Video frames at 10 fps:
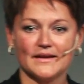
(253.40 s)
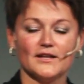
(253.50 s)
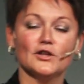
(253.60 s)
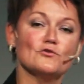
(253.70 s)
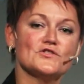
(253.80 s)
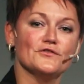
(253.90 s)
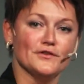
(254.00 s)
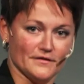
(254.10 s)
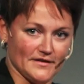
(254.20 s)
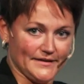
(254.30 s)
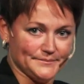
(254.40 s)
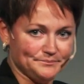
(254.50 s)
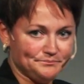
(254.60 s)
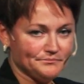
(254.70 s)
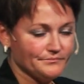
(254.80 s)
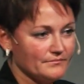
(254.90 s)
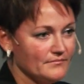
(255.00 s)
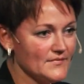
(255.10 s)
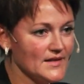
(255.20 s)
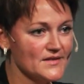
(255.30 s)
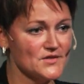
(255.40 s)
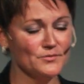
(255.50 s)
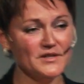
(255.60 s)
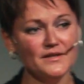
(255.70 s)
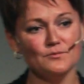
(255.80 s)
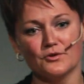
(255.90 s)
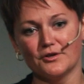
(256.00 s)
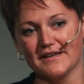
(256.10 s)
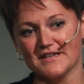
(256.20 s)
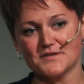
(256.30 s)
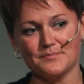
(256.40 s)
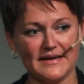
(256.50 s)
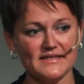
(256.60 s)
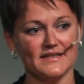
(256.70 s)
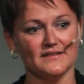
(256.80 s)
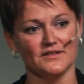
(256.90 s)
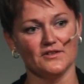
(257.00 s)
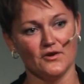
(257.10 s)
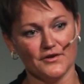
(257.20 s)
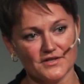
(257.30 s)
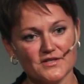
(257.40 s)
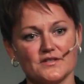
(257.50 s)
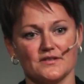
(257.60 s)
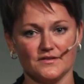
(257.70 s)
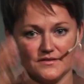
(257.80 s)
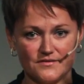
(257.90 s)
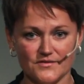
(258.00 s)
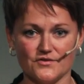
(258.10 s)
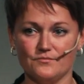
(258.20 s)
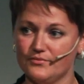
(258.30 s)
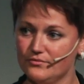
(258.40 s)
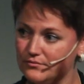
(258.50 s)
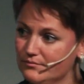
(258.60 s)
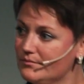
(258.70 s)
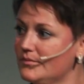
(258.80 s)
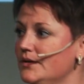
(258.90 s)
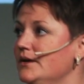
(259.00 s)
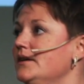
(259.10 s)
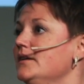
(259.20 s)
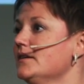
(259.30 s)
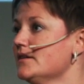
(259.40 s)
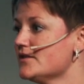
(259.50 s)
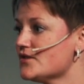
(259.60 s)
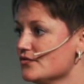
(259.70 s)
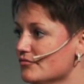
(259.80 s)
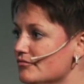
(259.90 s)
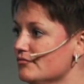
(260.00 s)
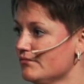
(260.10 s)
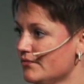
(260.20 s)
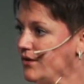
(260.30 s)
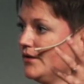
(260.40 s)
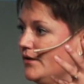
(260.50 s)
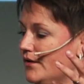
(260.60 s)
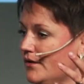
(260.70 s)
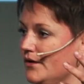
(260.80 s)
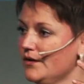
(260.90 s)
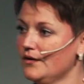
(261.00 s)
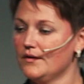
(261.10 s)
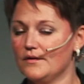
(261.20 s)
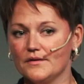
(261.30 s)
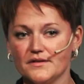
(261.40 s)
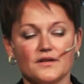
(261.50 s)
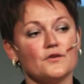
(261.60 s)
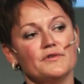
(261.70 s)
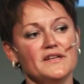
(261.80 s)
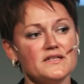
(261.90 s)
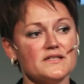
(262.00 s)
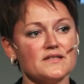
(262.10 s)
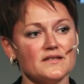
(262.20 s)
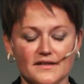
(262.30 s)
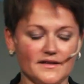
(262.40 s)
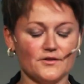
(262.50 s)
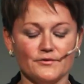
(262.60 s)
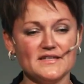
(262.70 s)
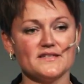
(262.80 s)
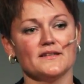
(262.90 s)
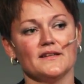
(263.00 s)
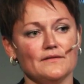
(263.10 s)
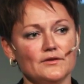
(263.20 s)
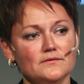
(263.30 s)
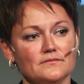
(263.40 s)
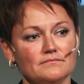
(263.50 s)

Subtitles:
close to nothing. So we were expecting the noise to boom, to decrease, increase in level.